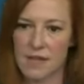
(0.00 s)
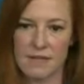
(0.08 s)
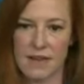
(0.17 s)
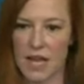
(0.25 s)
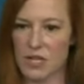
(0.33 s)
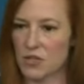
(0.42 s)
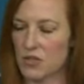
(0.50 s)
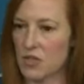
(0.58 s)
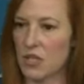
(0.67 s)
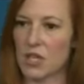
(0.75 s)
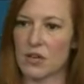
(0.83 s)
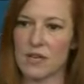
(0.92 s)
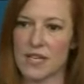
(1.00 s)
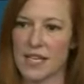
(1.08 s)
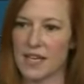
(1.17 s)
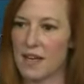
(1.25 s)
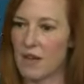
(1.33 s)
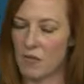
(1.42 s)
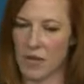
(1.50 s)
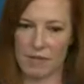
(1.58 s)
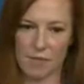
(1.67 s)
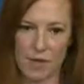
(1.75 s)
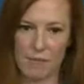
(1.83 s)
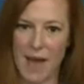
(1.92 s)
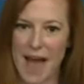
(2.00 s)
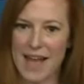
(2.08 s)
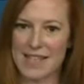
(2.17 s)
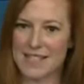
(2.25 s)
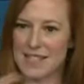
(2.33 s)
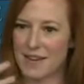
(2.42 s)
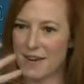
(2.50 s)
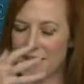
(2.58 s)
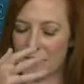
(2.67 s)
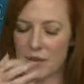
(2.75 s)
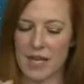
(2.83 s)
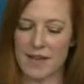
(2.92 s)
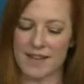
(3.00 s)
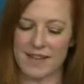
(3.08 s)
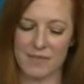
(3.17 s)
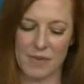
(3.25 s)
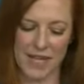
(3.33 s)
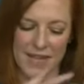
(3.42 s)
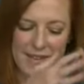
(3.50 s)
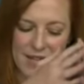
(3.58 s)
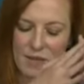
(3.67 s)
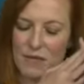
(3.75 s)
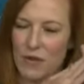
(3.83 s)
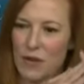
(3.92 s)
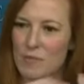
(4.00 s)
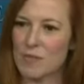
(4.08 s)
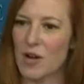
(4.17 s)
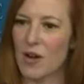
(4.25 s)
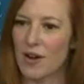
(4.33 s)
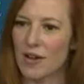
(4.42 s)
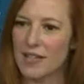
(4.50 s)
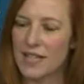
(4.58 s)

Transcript: National security. We we passed our we uh, we confirmed our